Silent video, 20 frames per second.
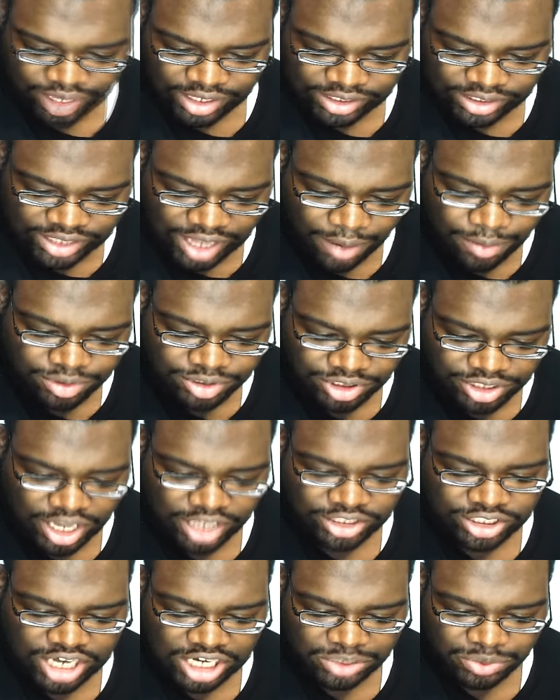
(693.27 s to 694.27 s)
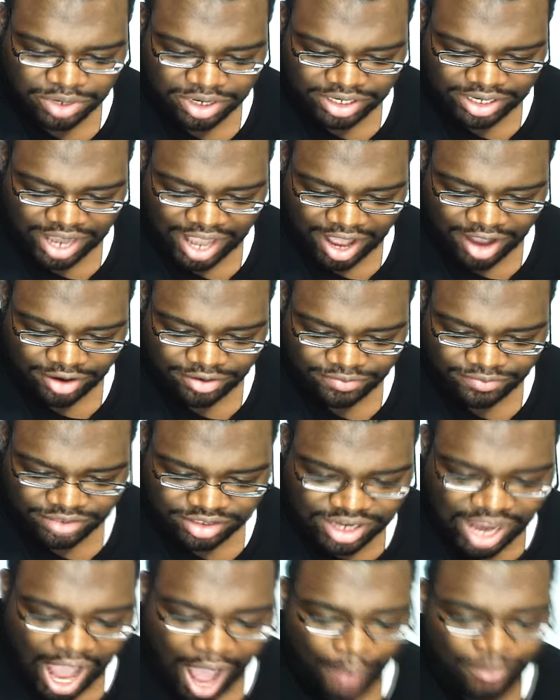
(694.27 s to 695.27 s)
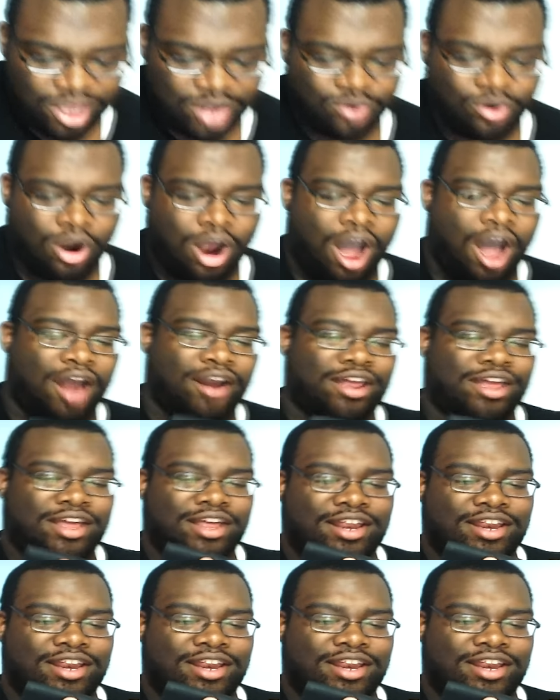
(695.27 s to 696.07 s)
Some shit just went down. Tommy Rod,